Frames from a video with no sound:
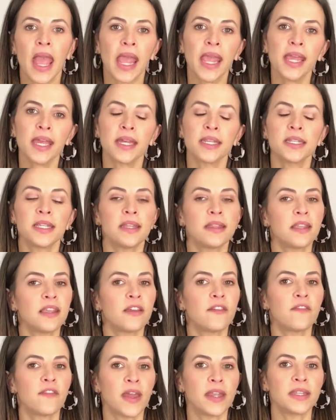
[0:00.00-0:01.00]
And in
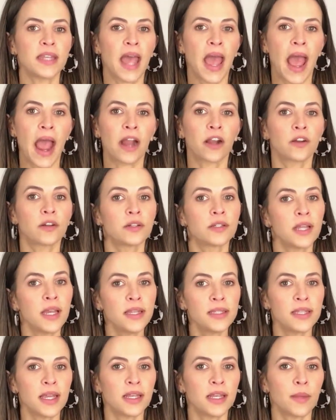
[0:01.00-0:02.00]
the event a hacker
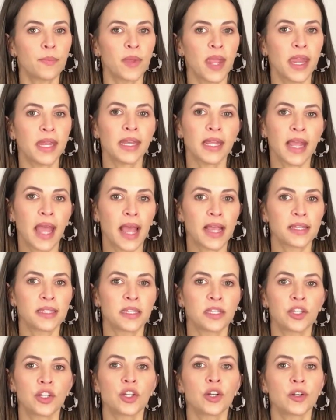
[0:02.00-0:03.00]
does end up gaining
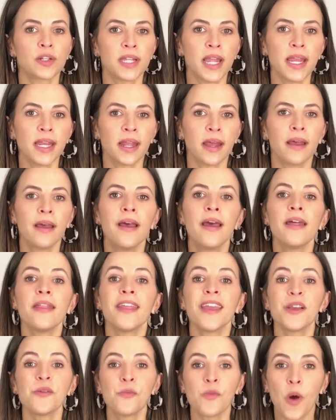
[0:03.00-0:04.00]
access to your data,
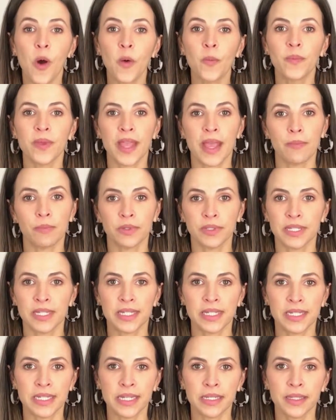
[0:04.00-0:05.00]
they won't be able to
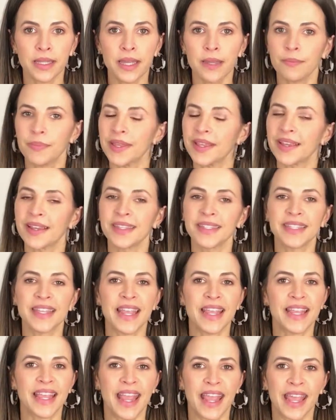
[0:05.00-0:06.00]
steal it because
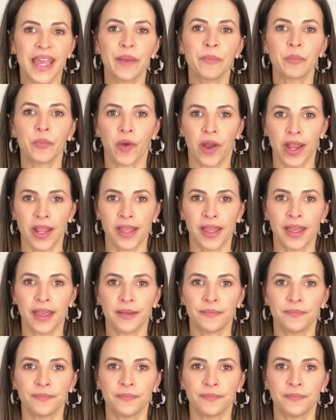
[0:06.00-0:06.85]
they can't break it.